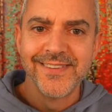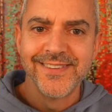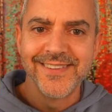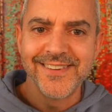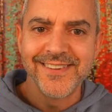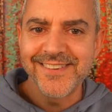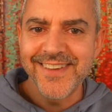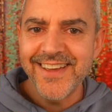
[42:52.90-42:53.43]

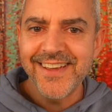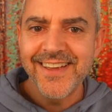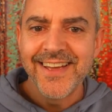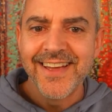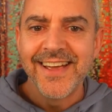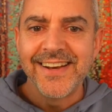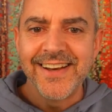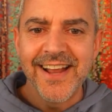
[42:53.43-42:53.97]
You see?
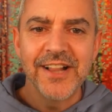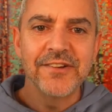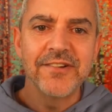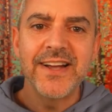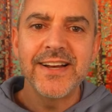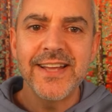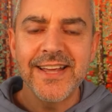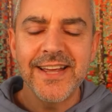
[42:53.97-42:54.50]
Now,
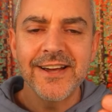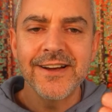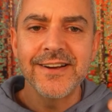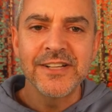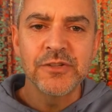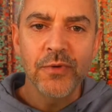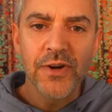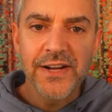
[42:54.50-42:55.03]
Lorena here
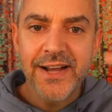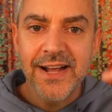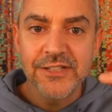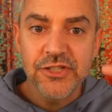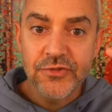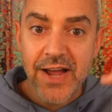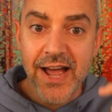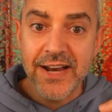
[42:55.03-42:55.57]
is working on
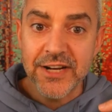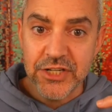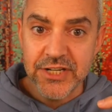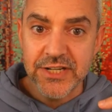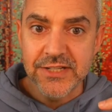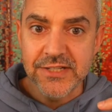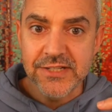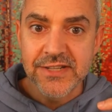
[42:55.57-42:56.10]

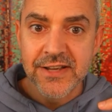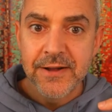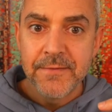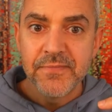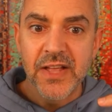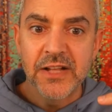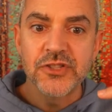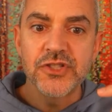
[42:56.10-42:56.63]
strategies.
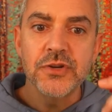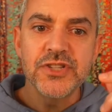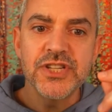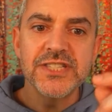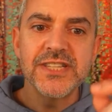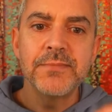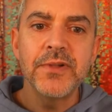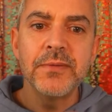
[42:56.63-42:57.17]
And so
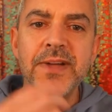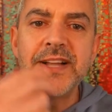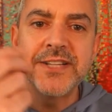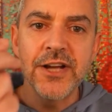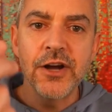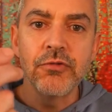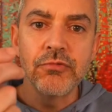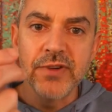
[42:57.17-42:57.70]
she's
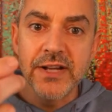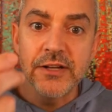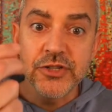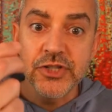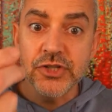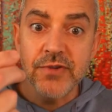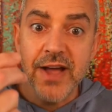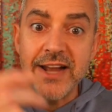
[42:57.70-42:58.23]
implementing a real
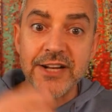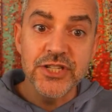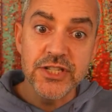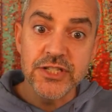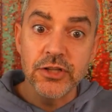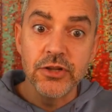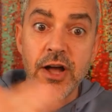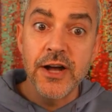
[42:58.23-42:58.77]
strategy.
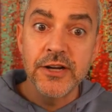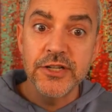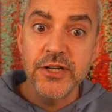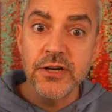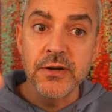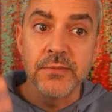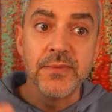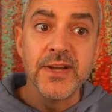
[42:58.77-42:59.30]
It's
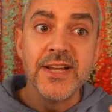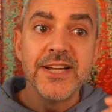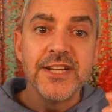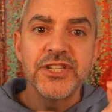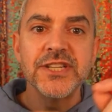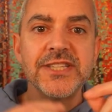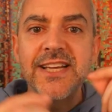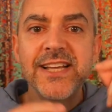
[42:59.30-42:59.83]
long-term.
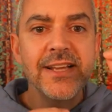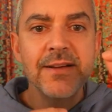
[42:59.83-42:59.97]
She's eating